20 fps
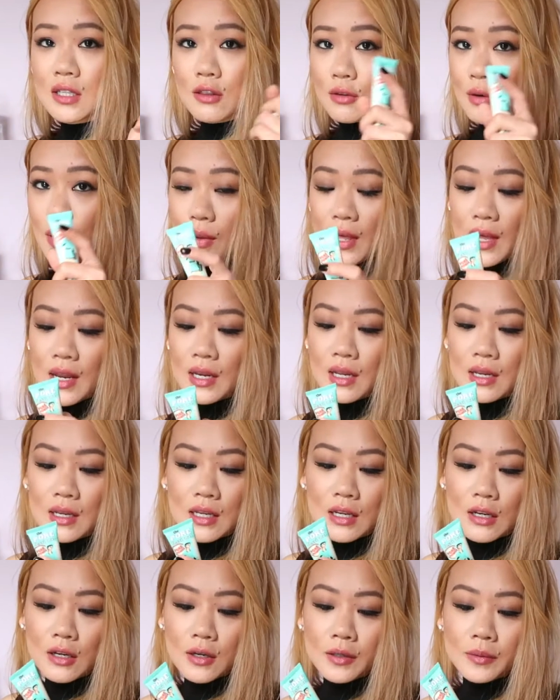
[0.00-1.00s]
to throw that in
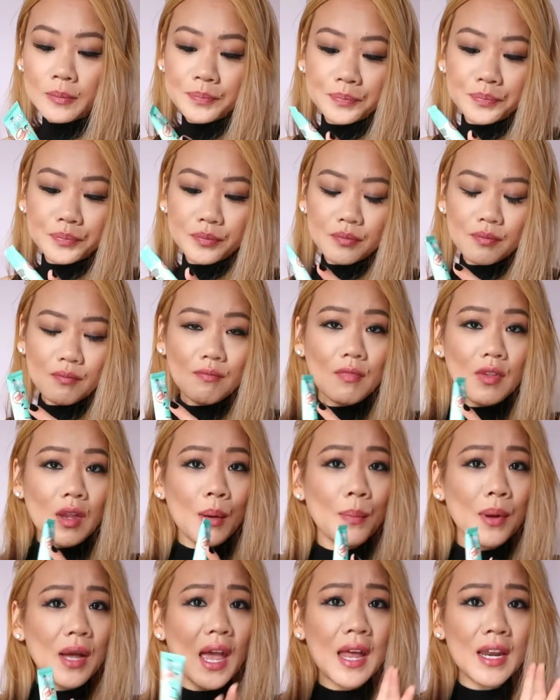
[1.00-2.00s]
here.
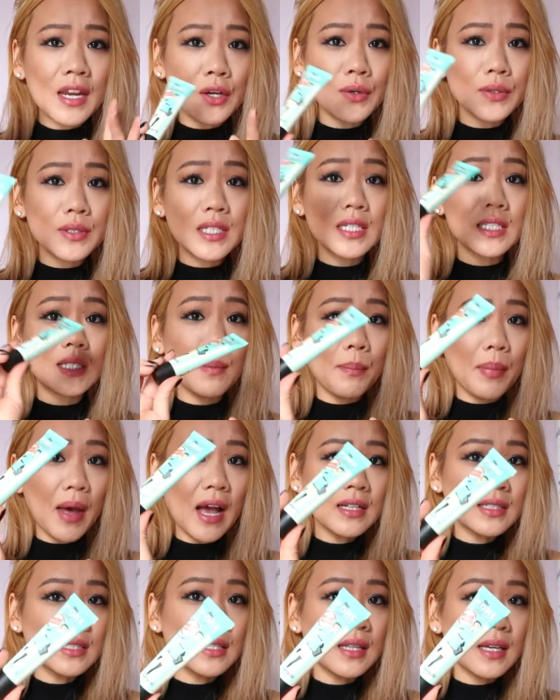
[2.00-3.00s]
But anywhoosies,
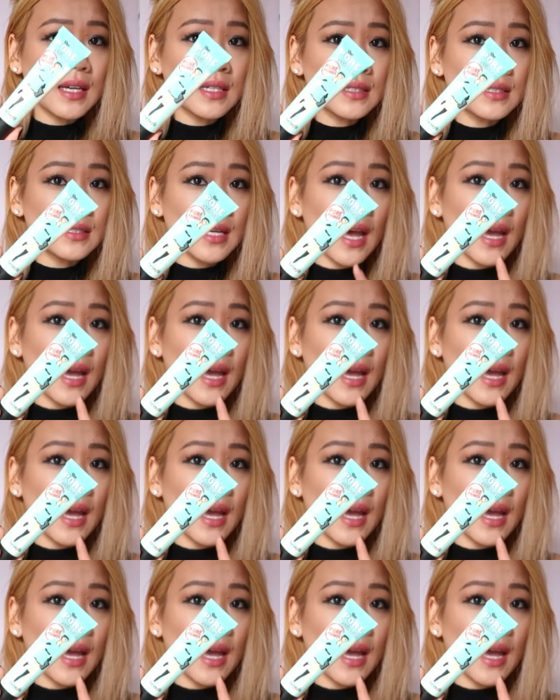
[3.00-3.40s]
back to this.